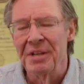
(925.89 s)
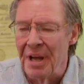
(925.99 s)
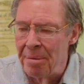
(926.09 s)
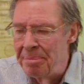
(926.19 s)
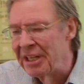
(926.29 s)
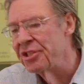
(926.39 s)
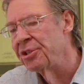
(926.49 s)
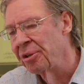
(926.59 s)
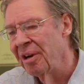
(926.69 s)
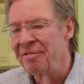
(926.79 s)
a
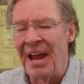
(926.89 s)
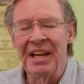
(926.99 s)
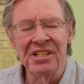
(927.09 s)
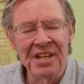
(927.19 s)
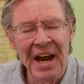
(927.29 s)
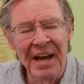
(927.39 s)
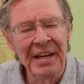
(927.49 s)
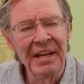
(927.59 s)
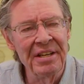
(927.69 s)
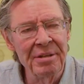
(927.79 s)
mixture of
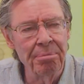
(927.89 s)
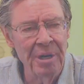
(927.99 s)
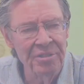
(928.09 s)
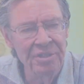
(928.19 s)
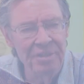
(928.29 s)
anxiety and depression